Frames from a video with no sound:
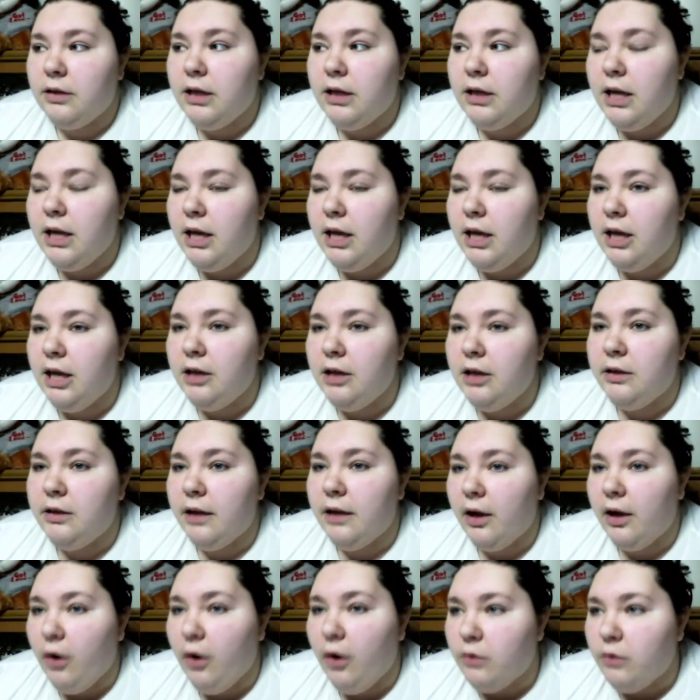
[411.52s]
he
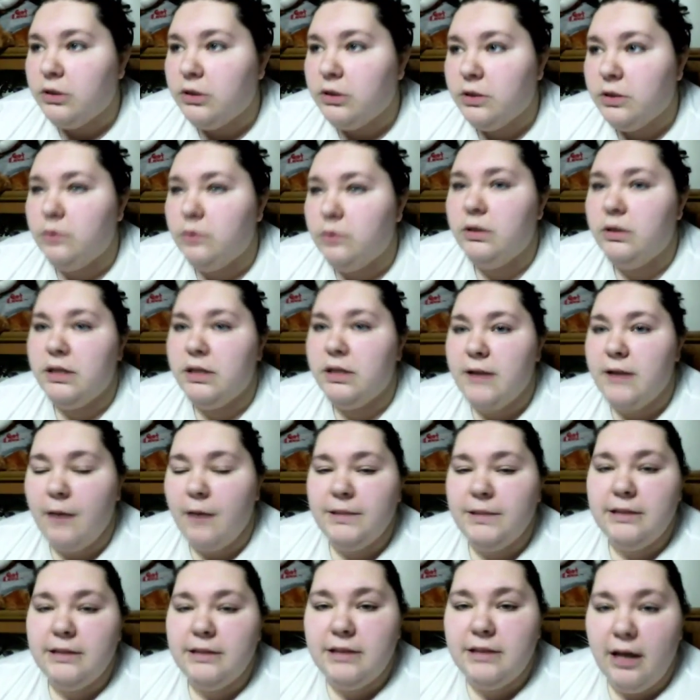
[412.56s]
goes through his
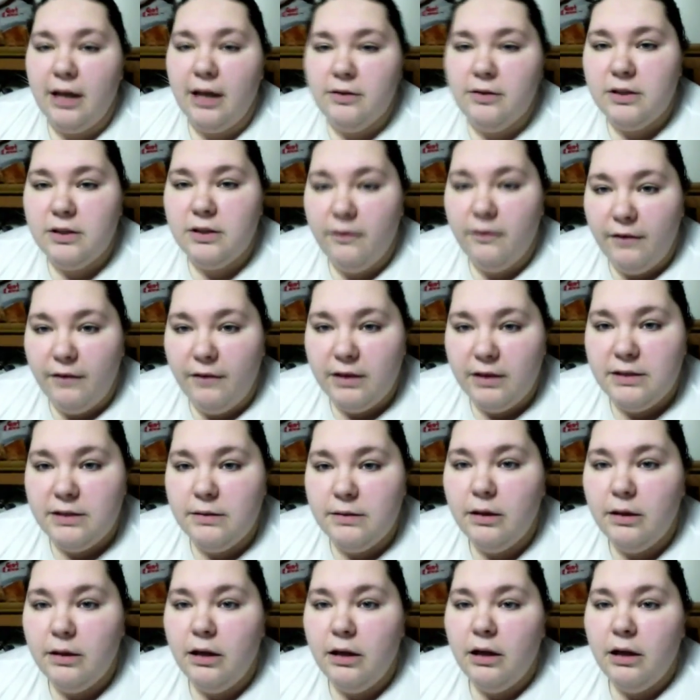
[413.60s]
ups and downs of
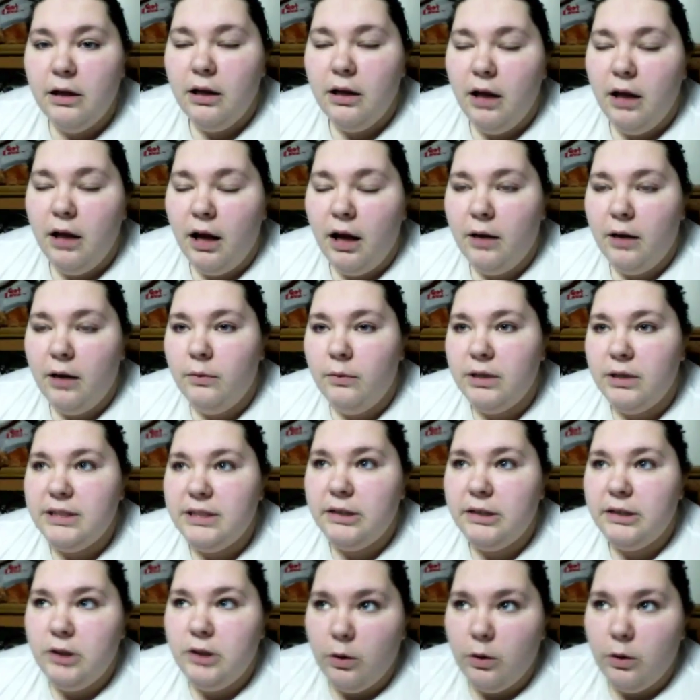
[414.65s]
his, I don't want to
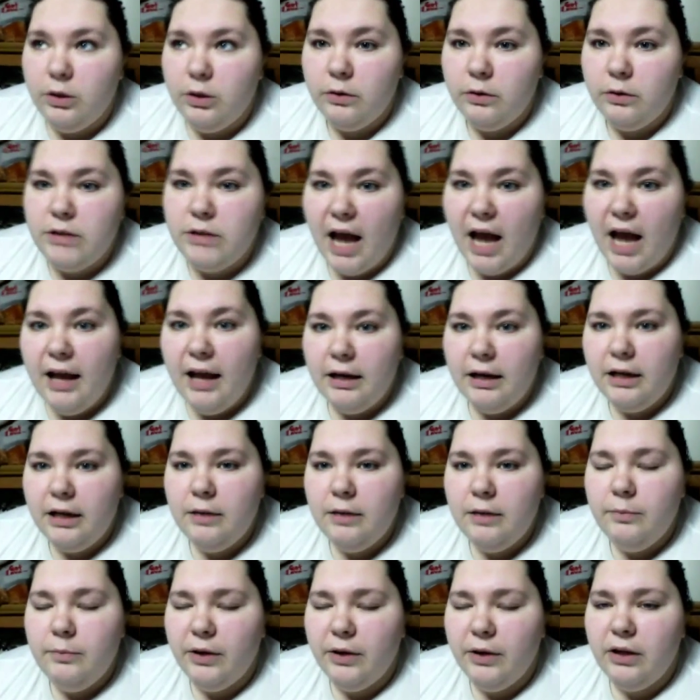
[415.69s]
say yo-yo
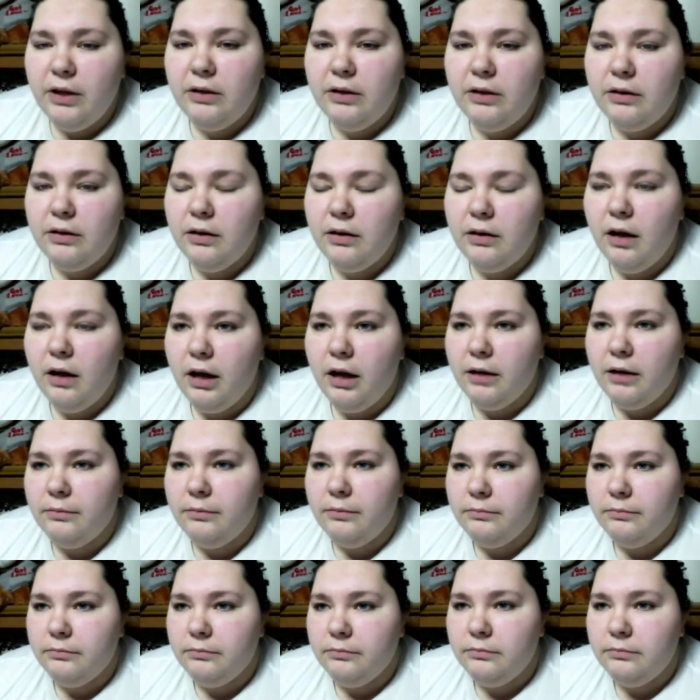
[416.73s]
dieting, but
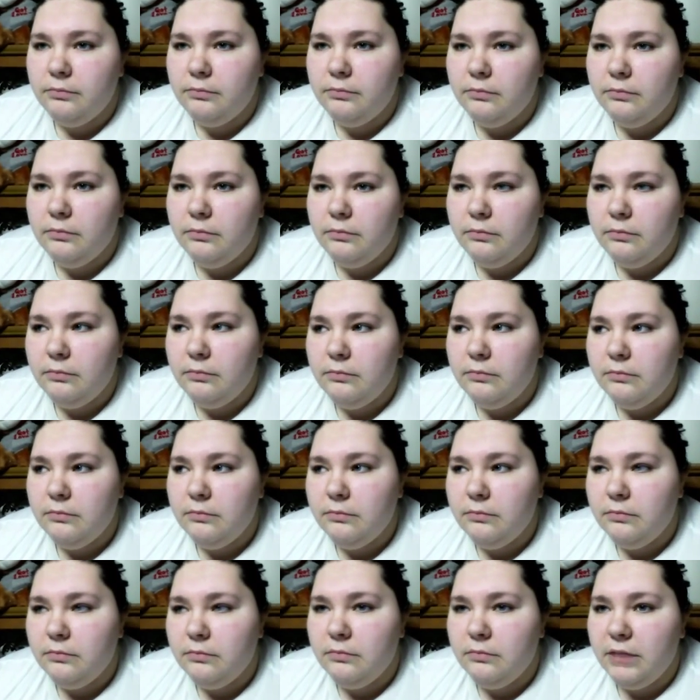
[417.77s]
um
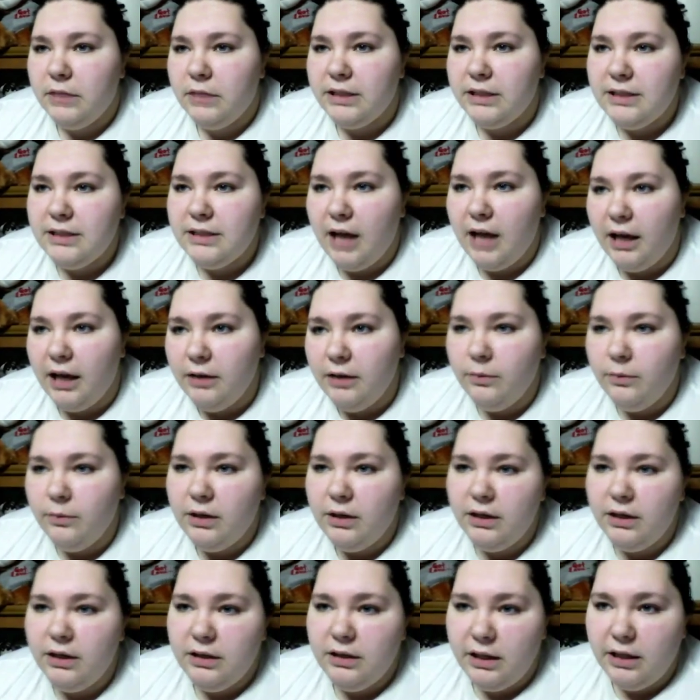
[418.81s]
that's kind of what
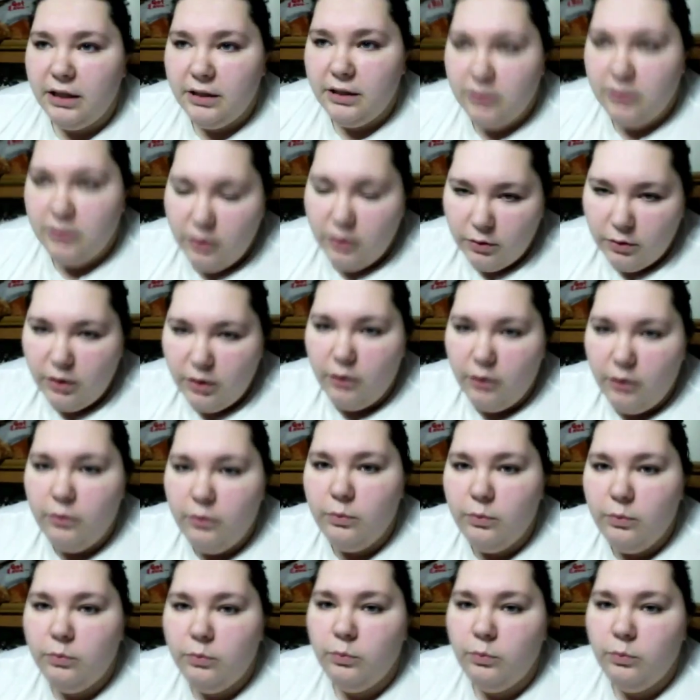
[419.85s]
it, like,
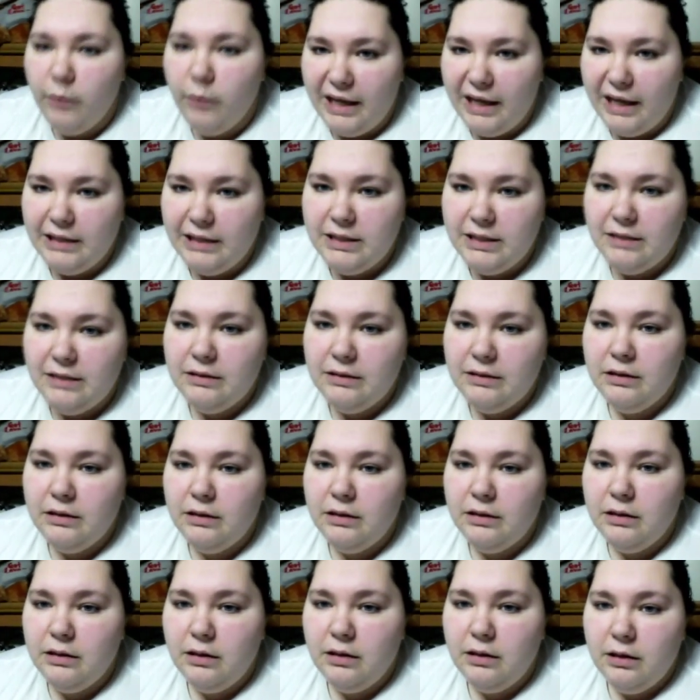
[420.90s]
yo-yo weight,
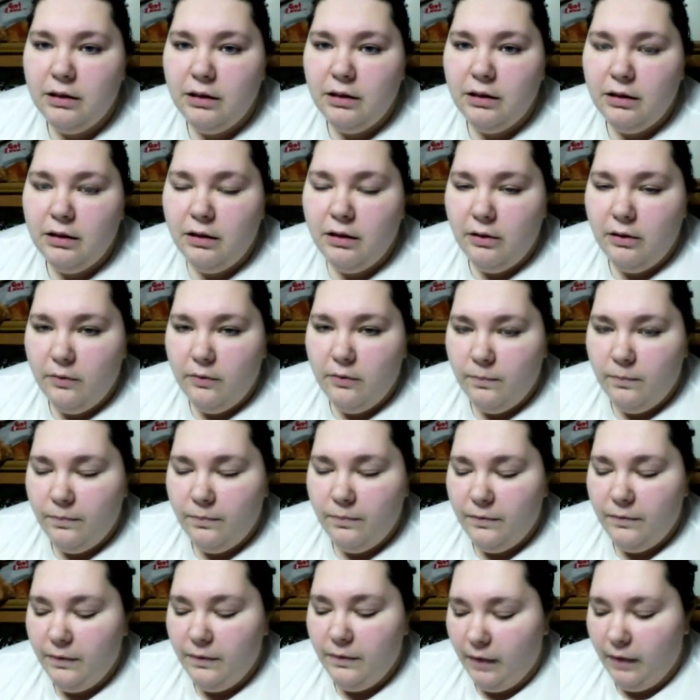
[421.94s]

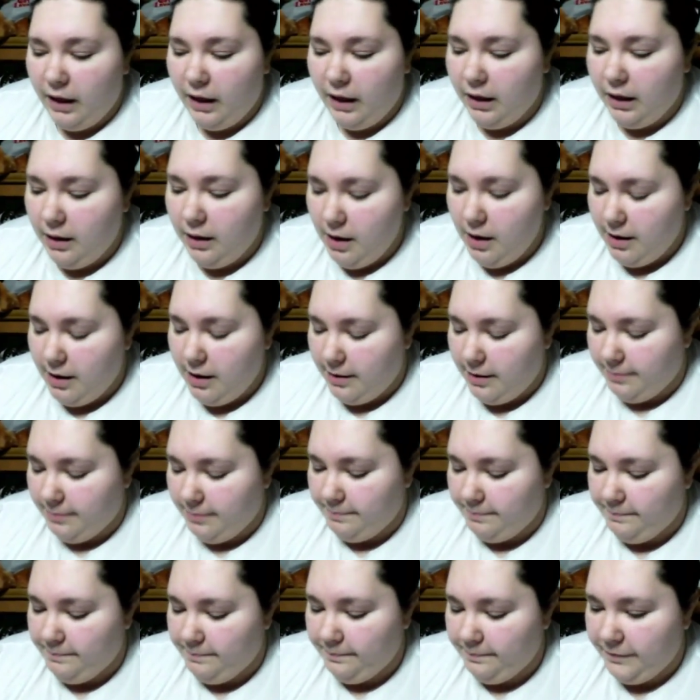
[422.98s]
like,
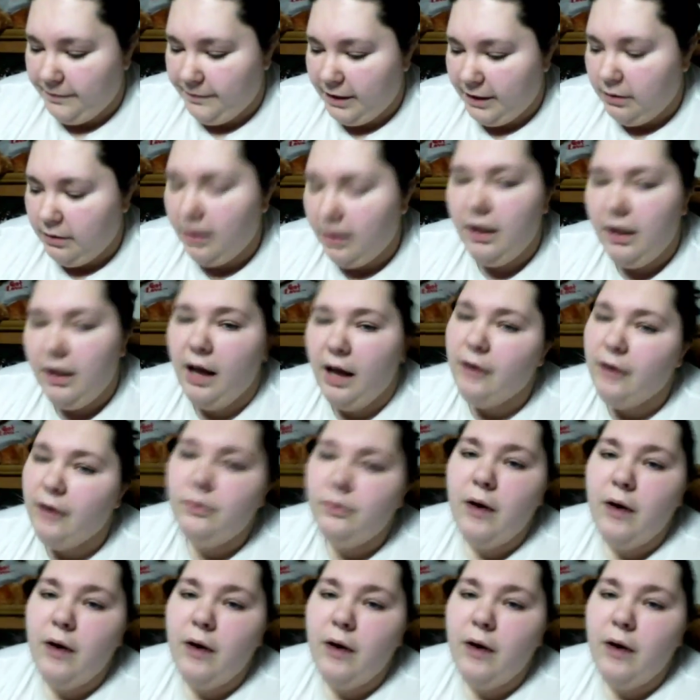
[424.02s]
and I don't